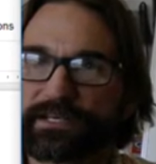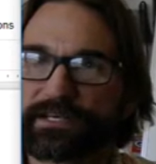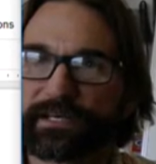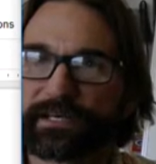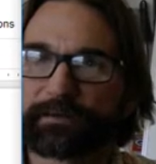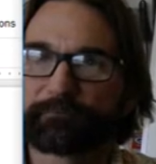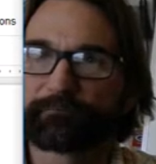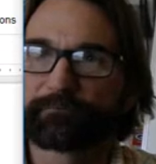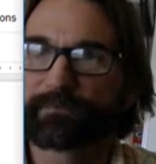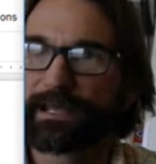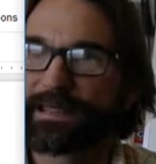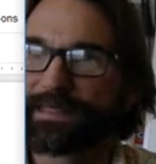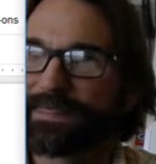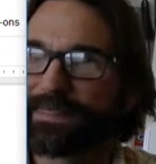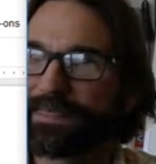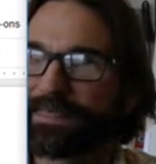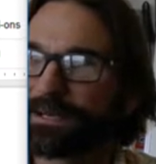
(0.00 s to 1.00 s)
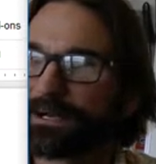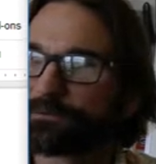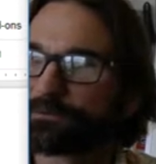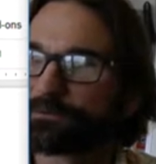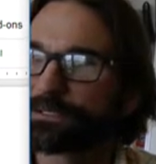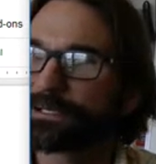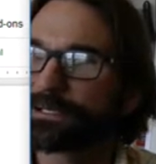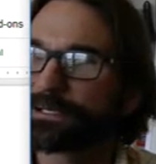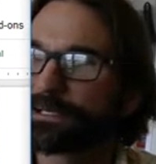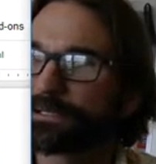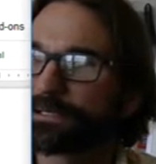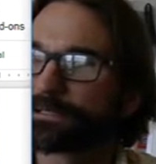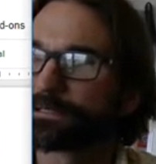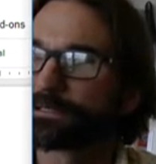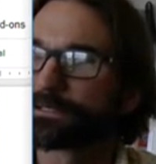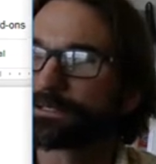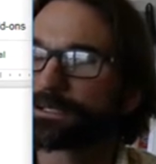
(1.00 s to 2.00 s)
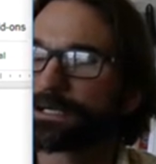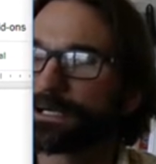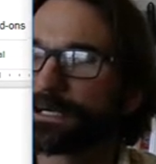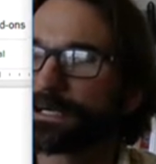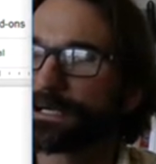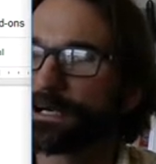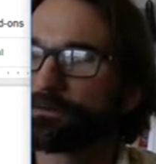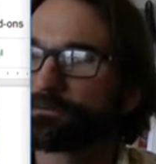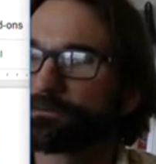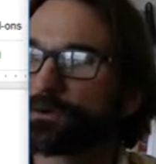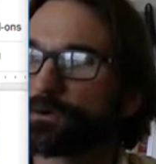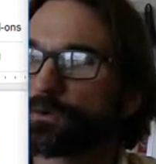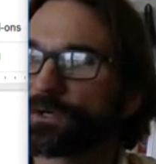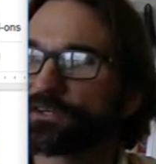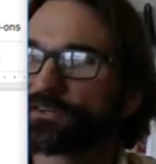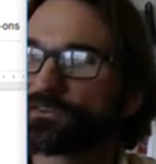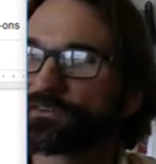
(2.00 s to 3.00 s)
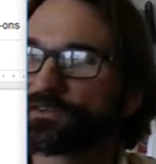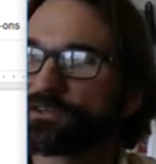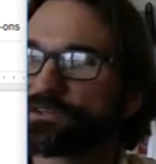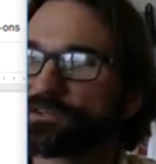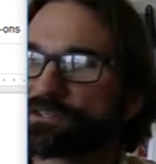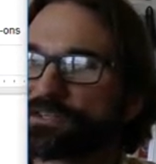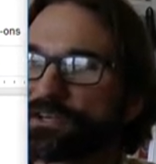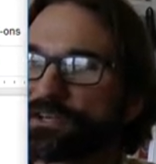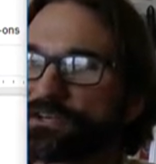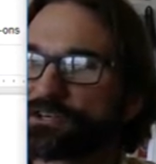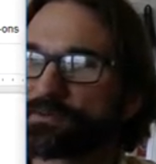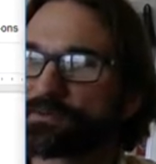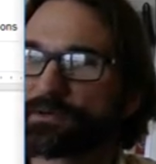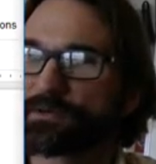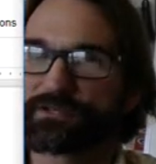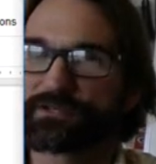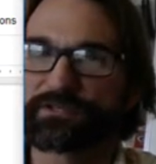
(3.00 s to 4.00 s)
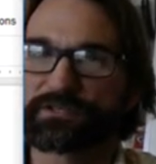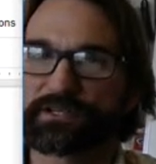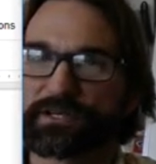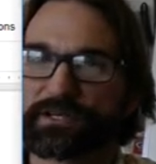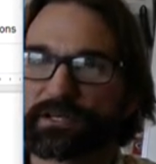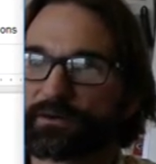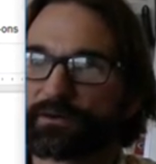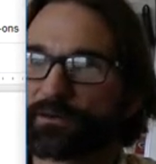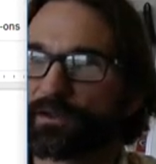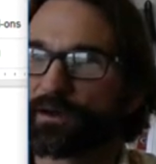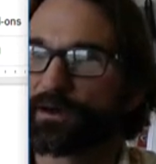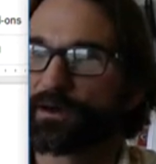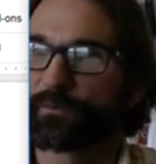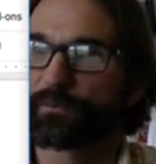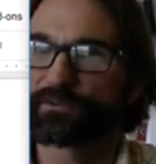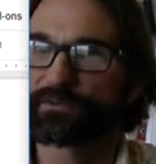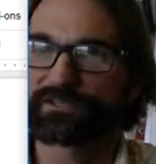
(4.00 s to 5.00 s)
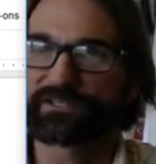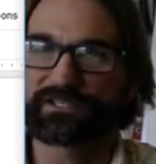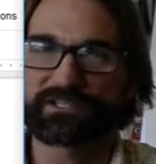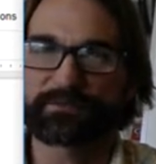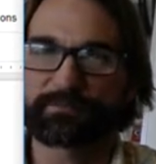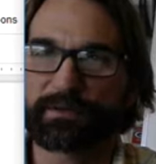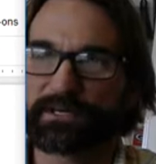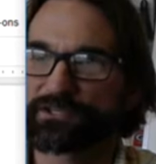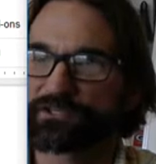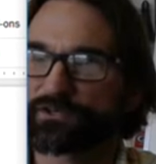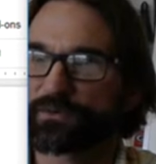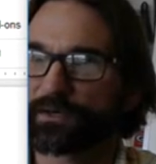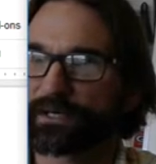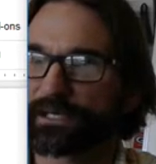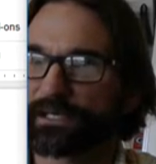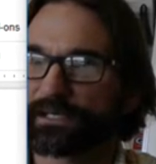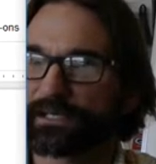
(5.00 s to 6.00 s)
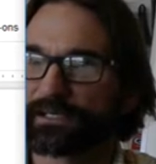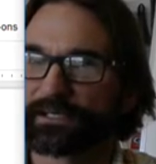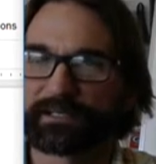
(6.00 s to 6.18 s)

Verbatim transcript: see it? And then over here, I have the questions that you're supposed to go along with. So this is page 20.